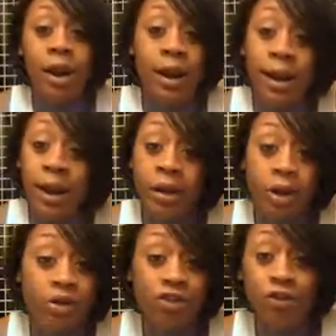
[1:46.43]

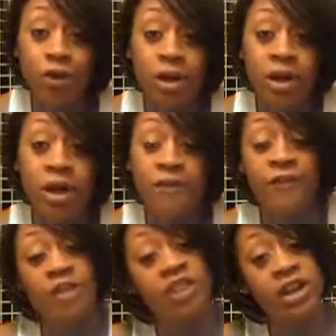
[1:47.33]
And sure enough,
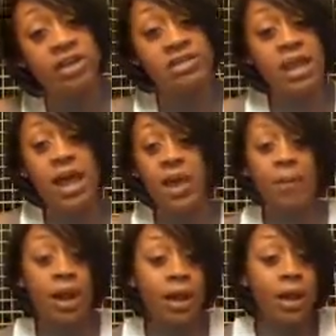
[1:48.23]
the next day
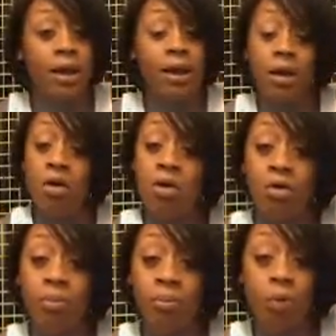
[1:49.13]
when I got
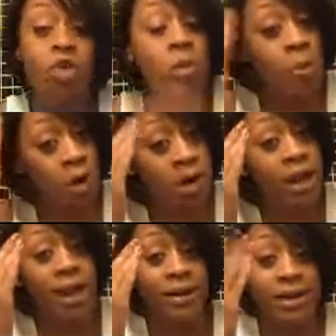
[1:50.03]
home, well, the
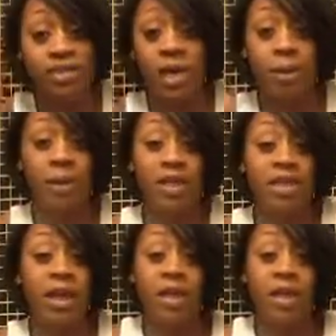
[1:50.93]
morning I did that, and by